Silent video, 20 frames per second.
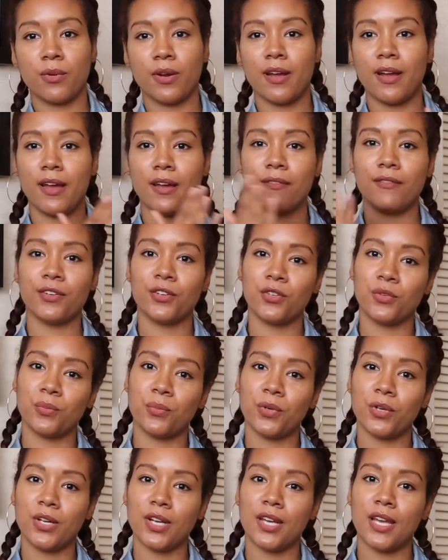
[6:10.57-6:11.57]
wherever you
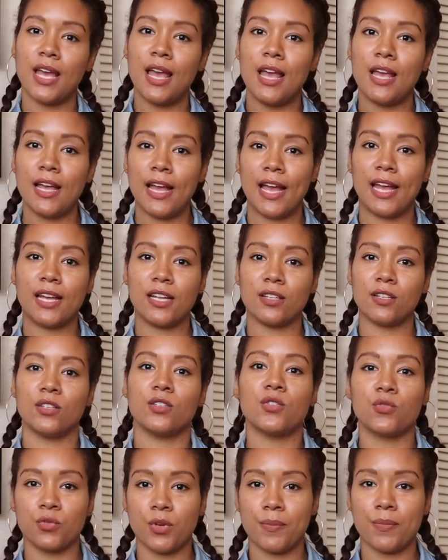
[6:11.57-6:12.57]
put it and
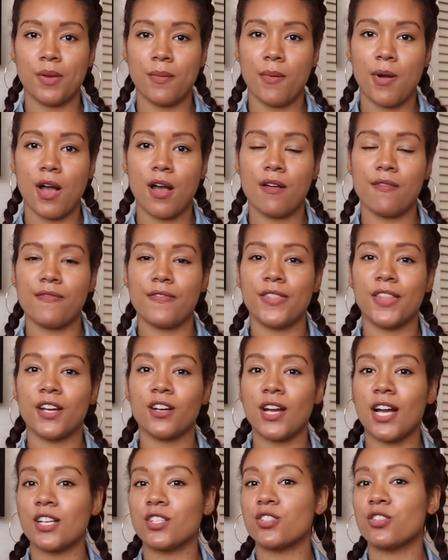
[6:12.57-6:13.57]
rip them off.
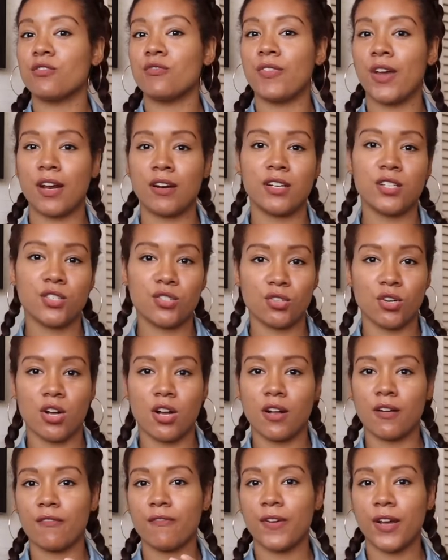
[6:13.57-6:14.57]
They're actually very
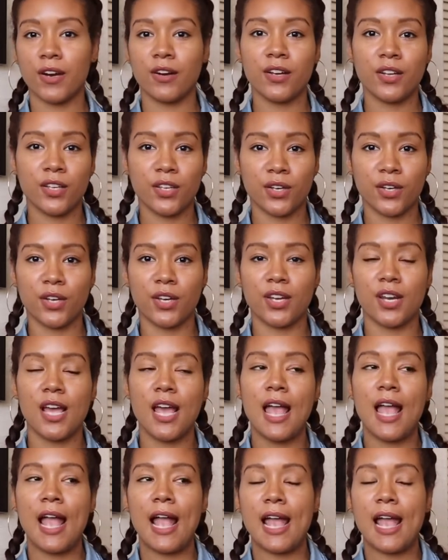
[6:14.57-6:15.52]
strong, very good.